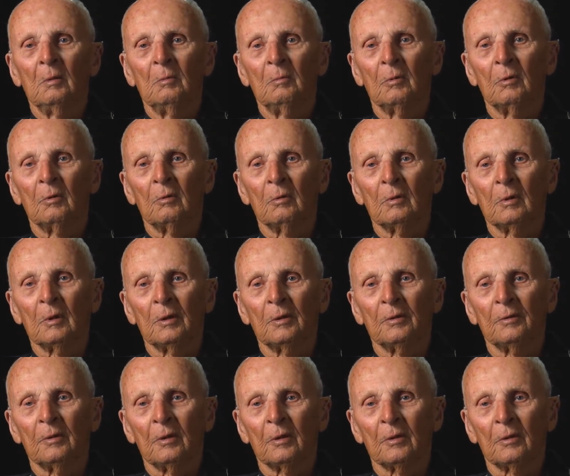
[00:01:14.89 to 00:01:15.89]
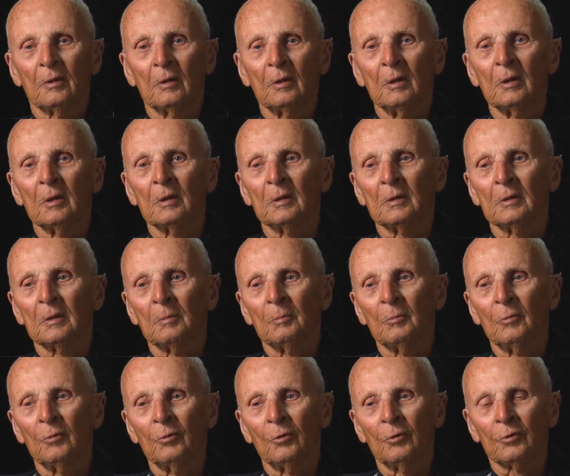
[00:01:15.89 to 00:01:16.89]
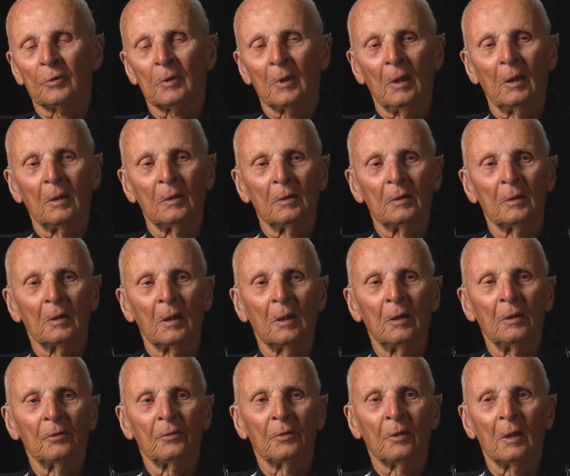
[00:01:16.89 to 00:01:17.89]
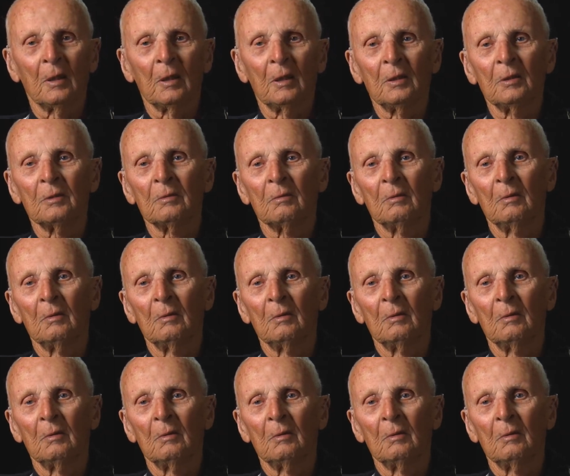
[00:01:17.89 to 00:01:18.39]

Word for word: more or less just learning the Morse code in those days.